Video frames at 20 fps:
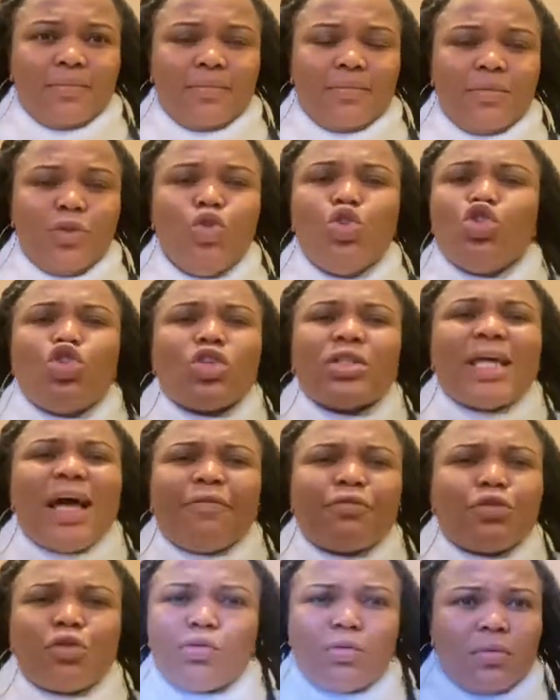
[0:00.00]
You just have
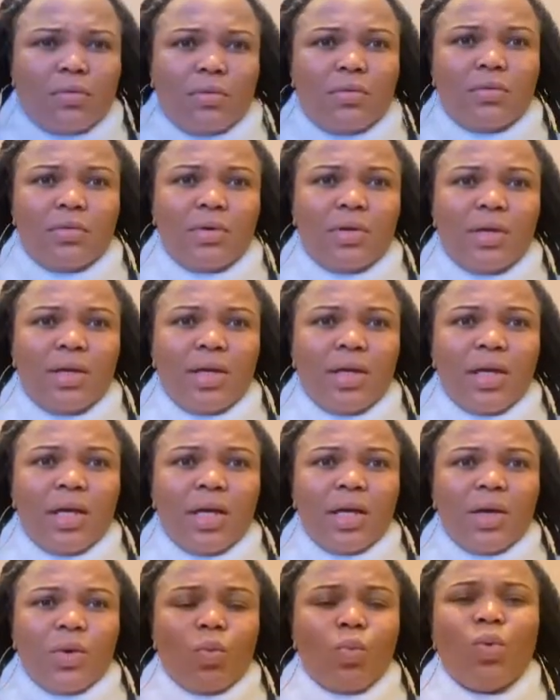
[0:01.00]
to.
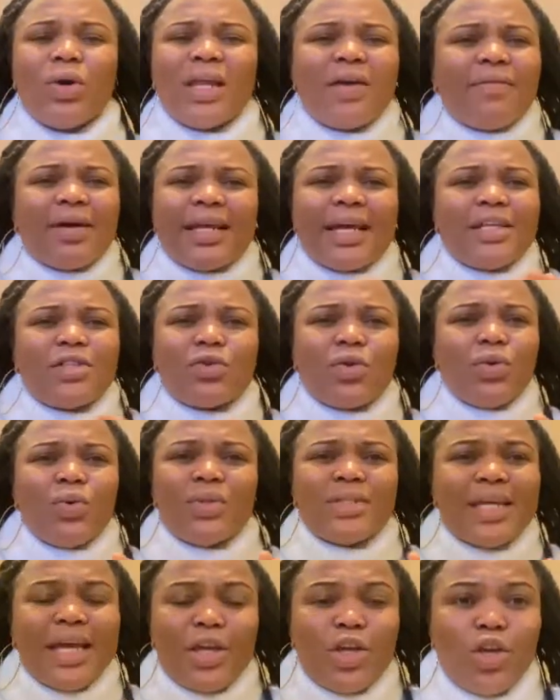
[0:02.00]
Whatever that is going to
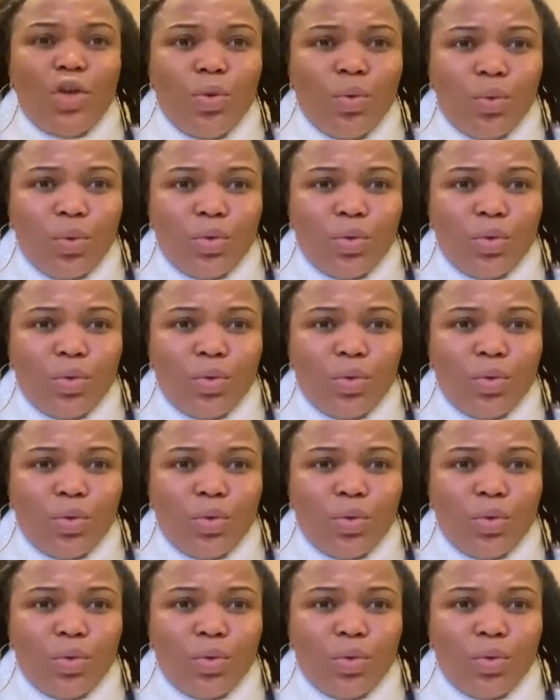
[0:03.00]
take you,